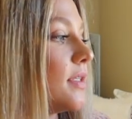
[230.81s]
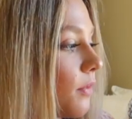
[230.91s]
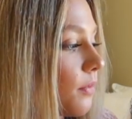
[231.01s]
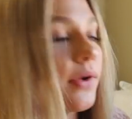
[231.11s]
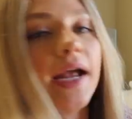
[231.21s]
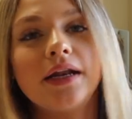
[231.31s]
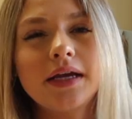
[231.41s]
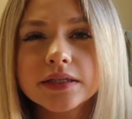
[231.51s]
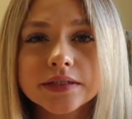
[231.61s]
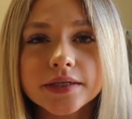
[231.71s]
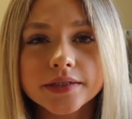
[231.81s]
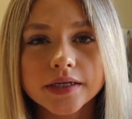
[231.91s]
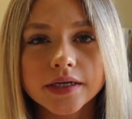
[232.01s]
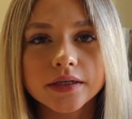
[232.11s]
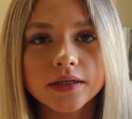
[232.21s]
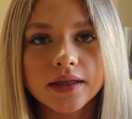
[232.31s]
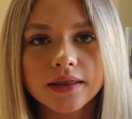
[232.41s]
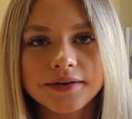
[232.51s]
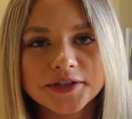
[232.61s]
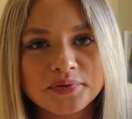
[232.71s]
it's raining season, I
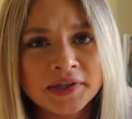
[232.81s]
think is